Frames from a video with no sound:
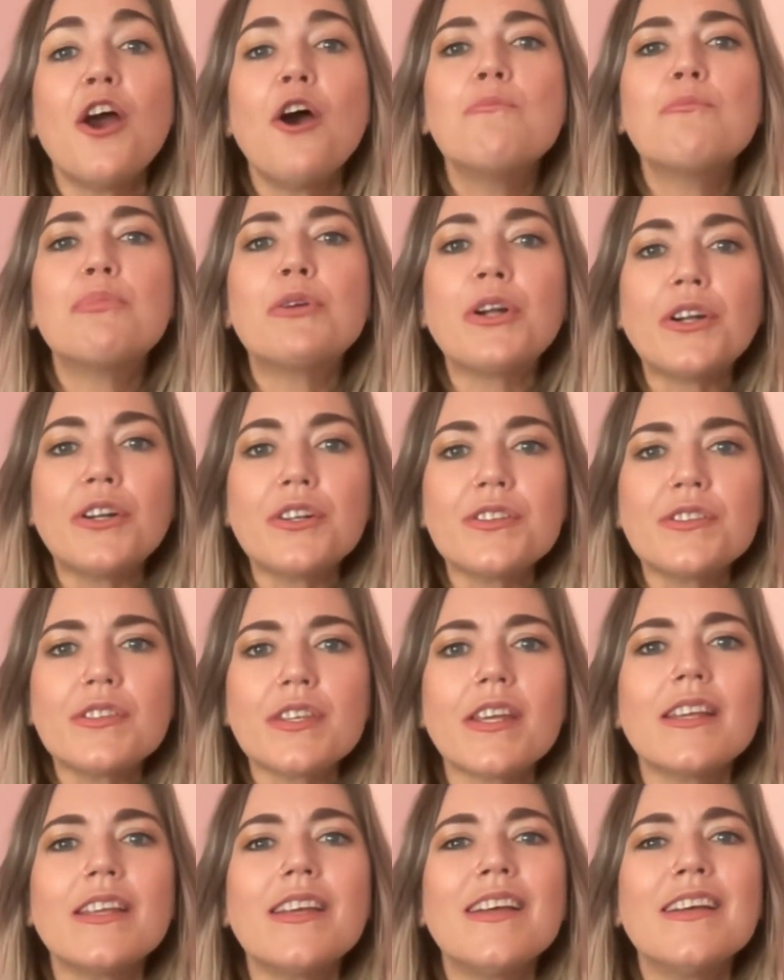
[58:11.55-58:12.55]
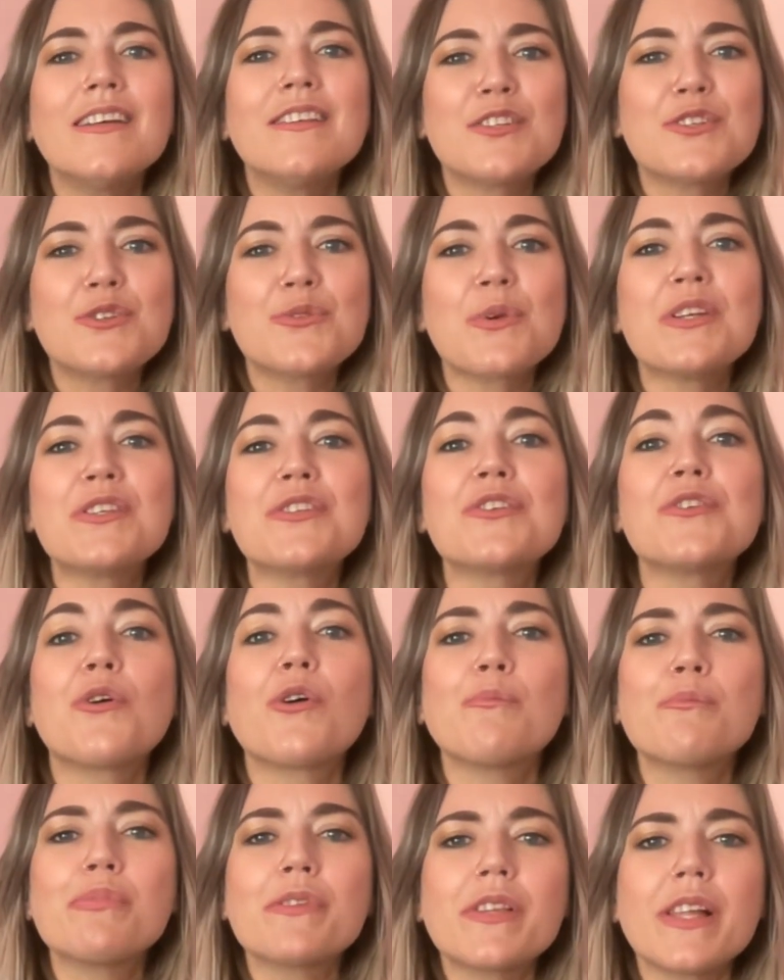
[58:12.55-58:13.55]
person, situation, or
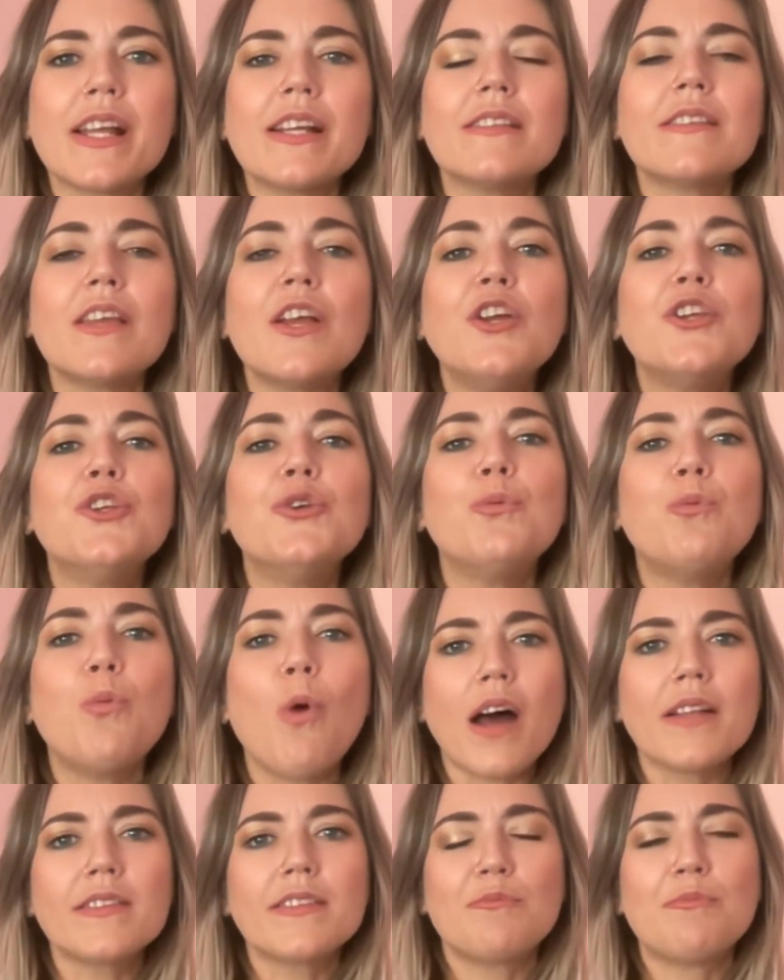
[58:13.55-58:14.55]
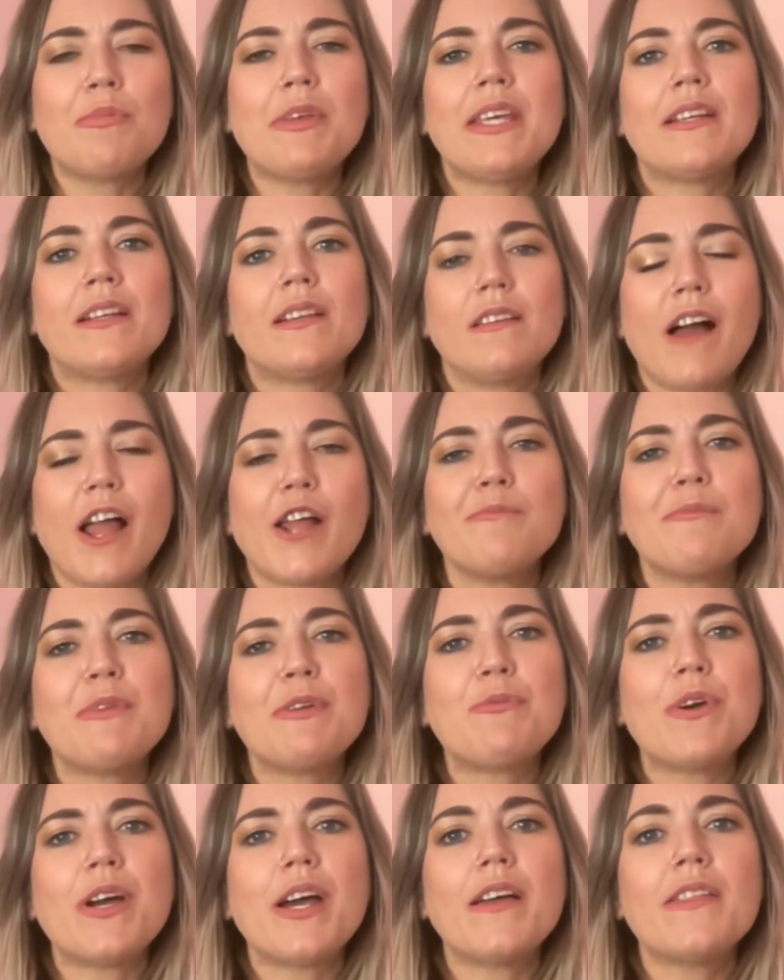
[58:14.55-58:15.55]
place you want to be in alignment
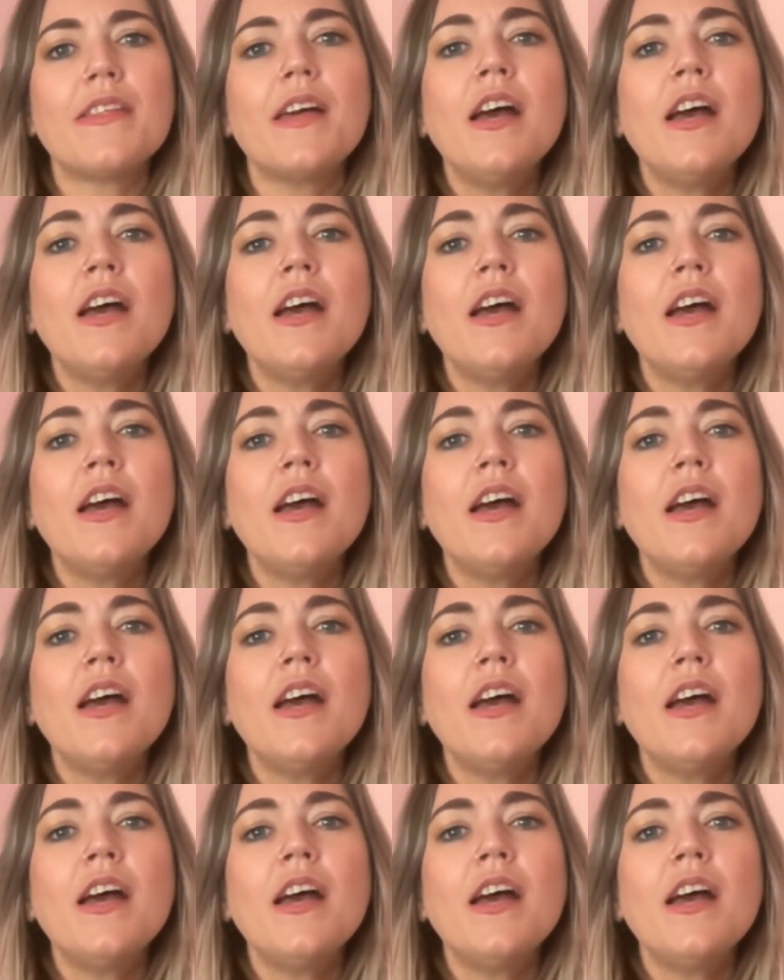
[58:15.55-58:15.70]
with.